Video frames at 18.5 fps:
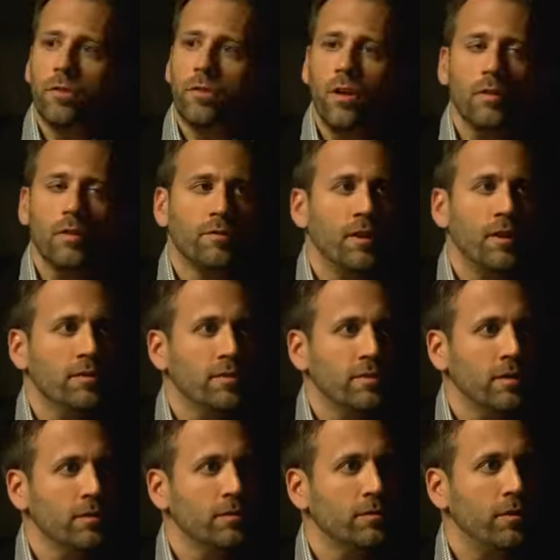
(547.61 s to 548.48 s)
enough
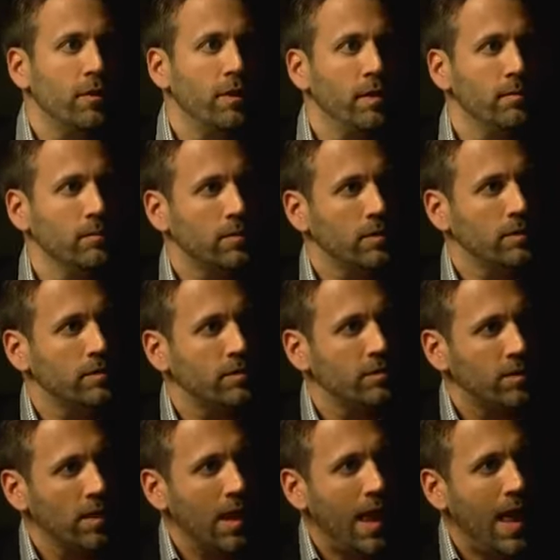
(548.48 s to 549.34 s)
distance for him to
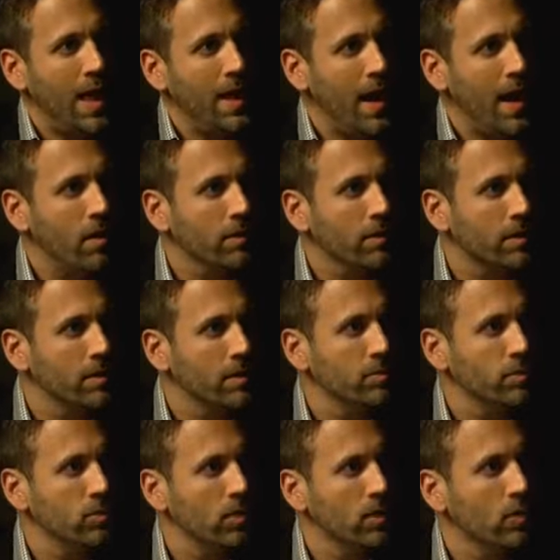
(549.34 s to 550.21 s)
slide out and
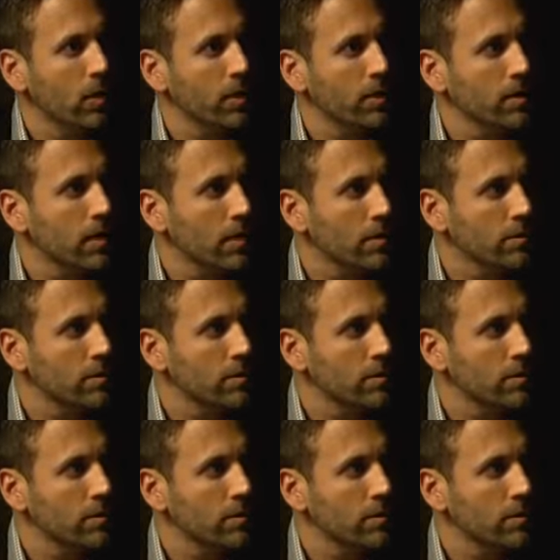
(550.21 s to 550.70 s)
keep doing what he does.